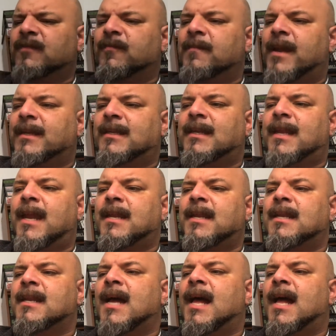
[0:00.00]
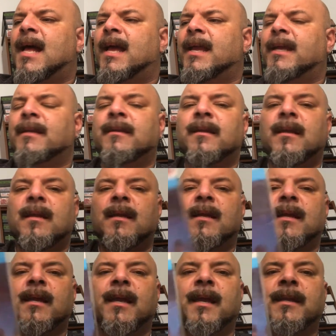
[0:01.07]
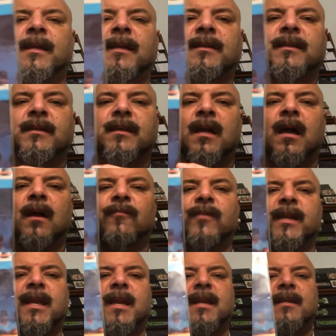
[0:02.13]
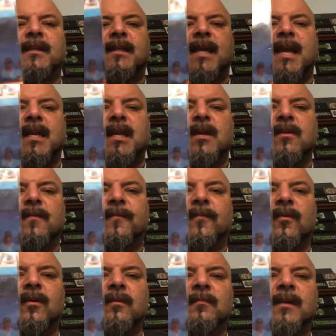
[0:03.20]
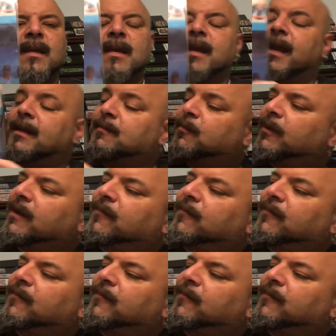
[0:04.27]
from 1989. And it's Rickey in his Yankee uniform. It's pretty